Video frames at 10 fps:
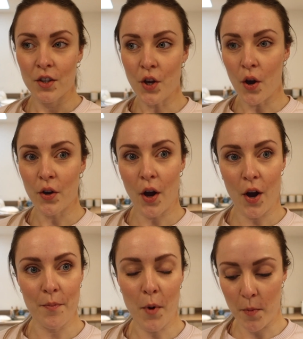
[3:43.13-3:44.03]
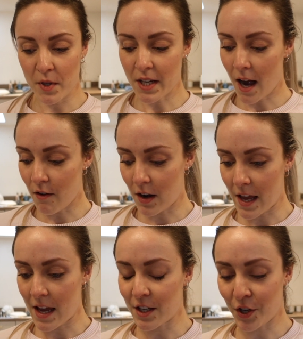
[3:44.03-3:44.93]
Yoga
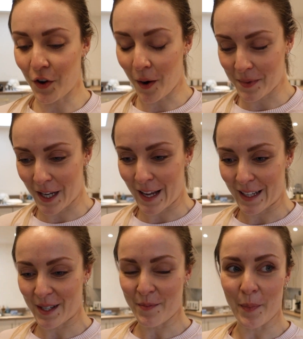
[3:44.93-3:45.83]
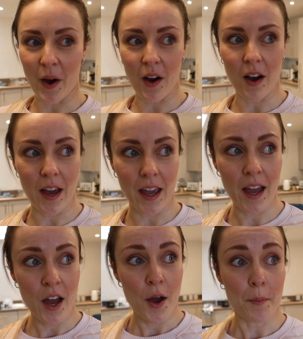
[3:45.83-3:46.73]
momentarily interrupted
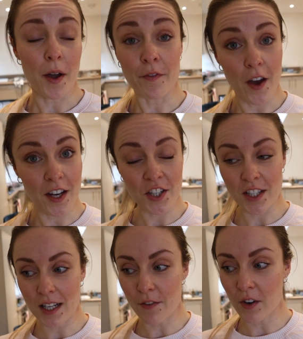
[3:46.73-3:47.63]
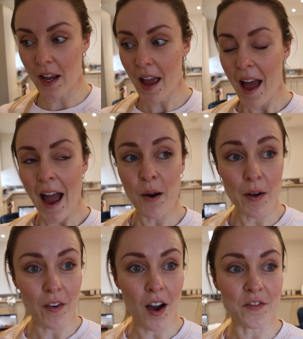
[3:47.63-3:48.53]
by my furniture delivery.
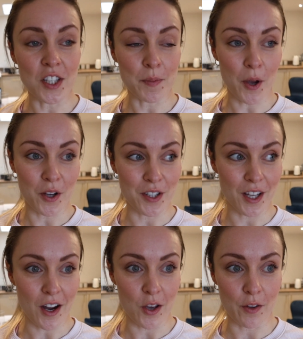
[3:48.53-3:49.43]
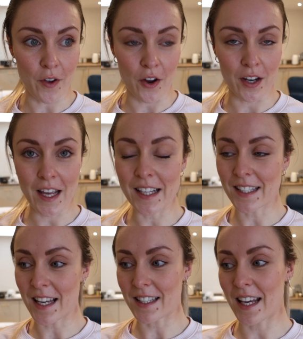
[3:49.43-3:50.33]
However, I've just spoken to the guy on the phone and he
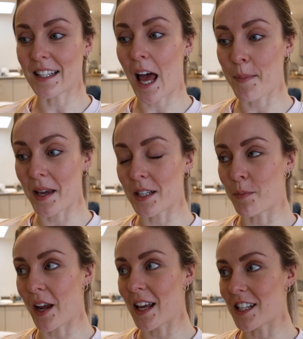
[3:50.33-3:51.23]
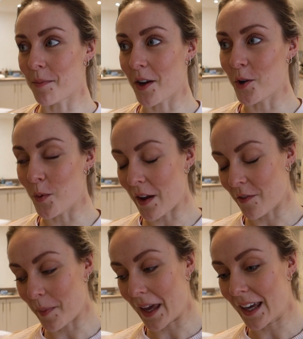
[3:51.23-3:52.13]
says that he's happy to bring it into my hallway
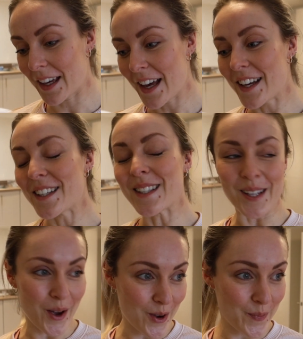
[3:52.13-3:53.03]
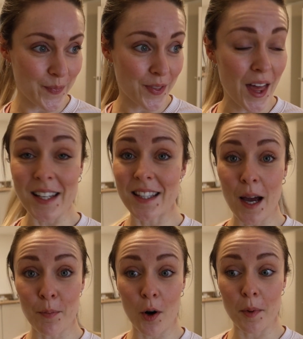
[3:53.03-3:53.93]
for me. So that's
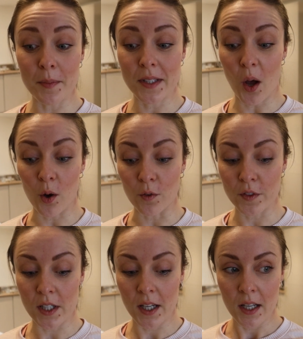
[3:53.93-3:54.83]
that problem solved.